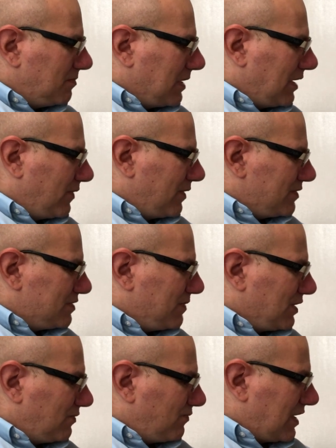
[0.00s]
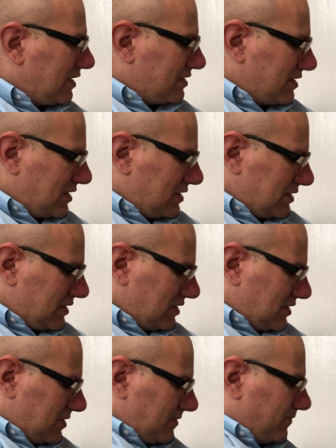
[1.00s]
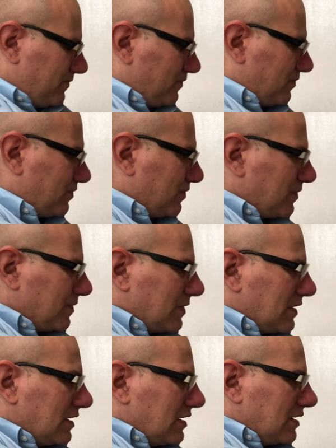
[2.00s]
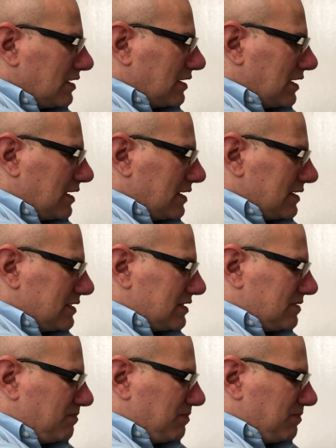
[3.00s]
Anyway, it was Middle Renaissance. Nice